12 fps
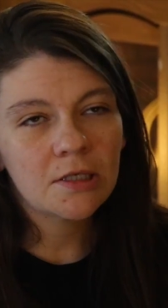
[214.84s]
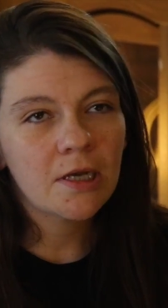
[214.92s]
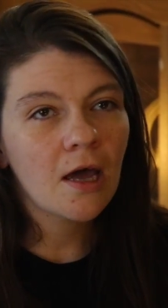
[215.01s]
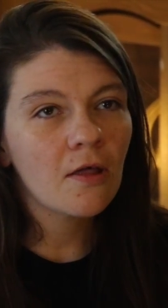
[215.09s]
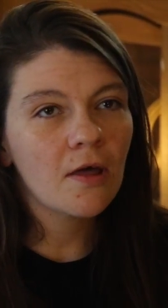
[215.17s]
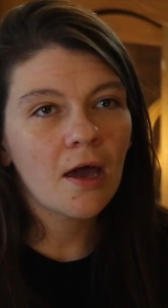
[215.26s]
in
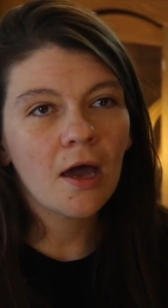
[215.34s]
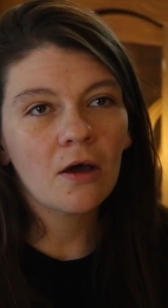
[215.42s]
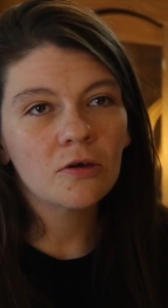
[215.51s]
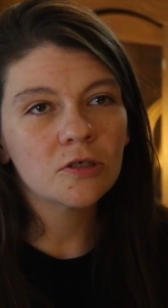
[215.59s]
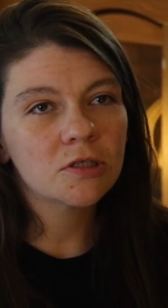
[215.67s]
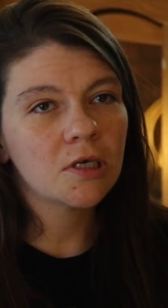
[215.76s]
and out of the
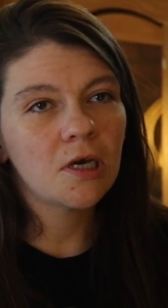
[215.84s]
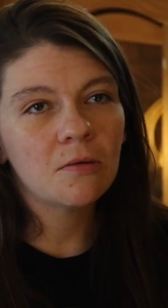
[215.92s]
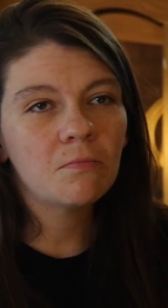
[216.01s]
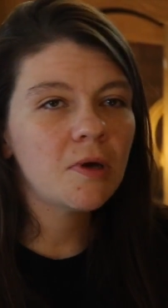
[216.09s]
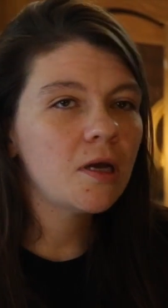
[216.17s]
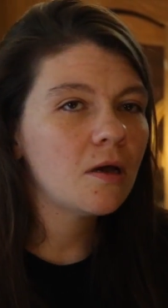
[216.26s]
house,
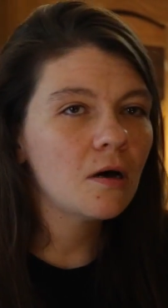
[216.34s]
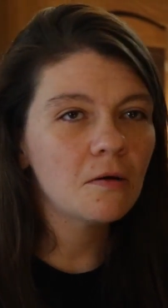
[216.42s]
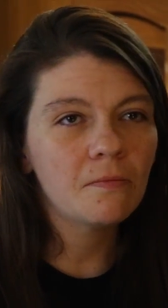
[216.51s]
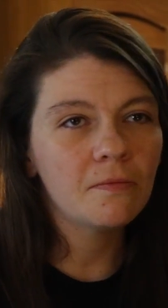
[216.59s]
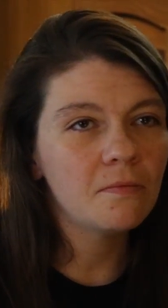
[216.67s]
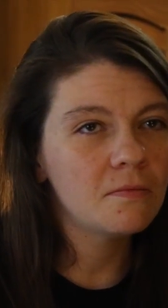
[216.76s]
getting beat
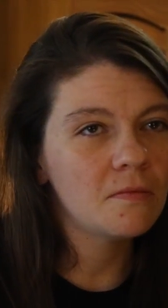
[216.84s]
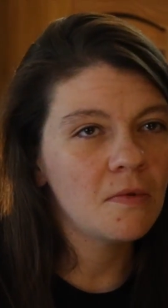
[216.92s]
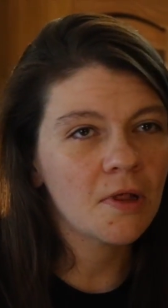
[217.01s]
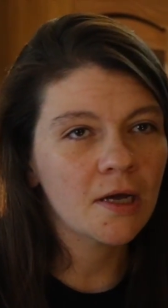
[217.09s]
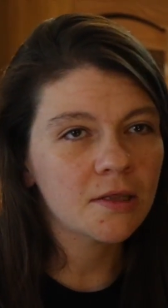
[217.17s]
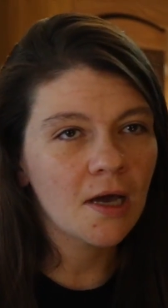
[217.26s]
up
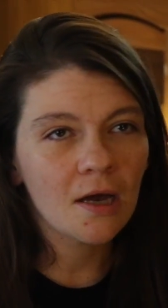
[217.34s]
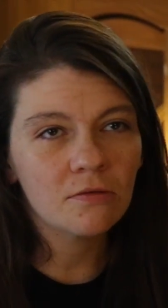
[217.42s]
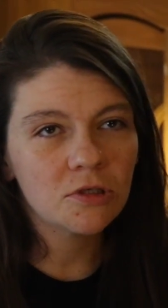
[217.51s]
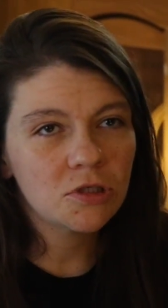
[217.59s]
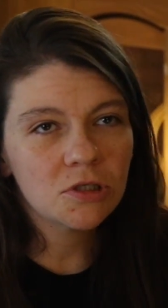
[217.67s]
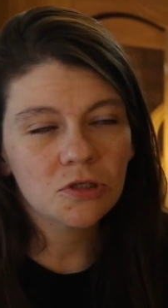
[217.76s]
like
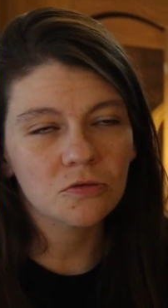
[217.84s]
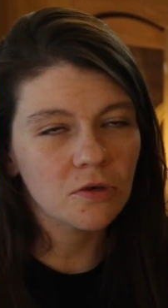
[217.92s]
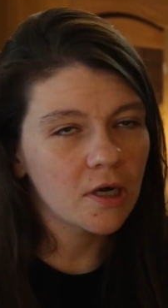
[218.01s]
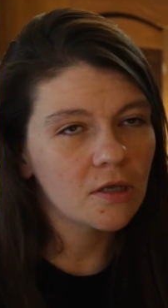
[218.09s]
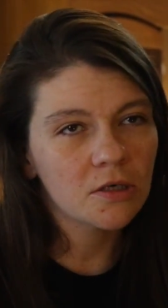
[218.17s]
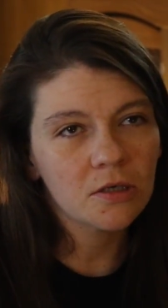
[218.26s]
that was
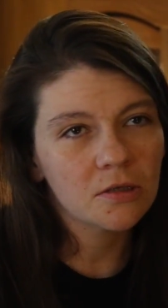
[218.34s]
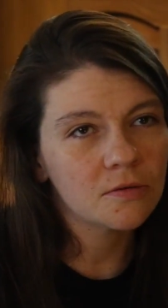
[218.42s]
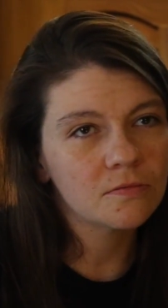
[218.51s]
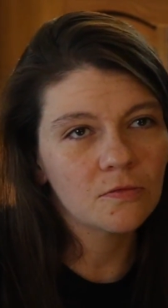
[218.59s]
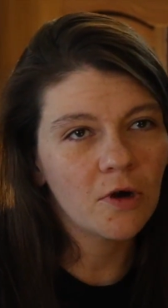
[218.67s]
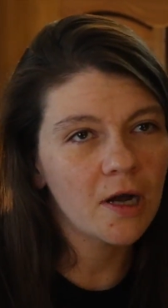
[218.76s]
just
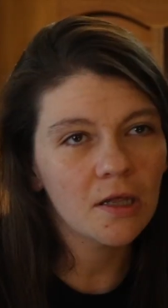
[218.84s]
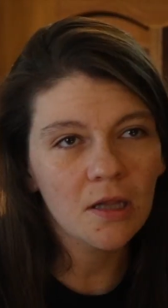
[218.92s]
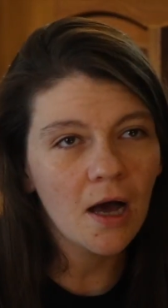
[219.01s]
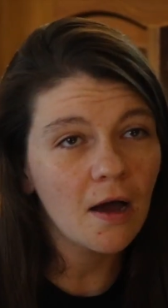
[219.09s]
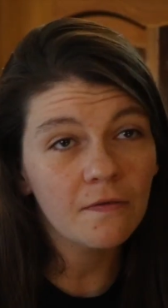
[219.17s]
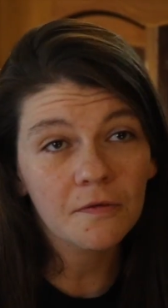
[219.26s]
regular way
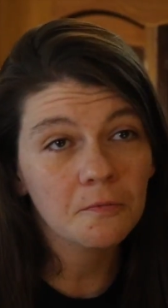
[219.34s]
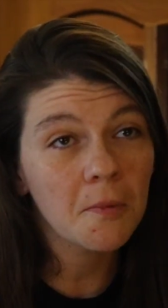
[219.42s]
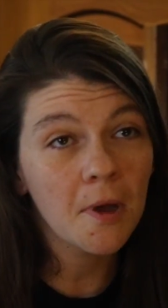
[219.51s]
of life for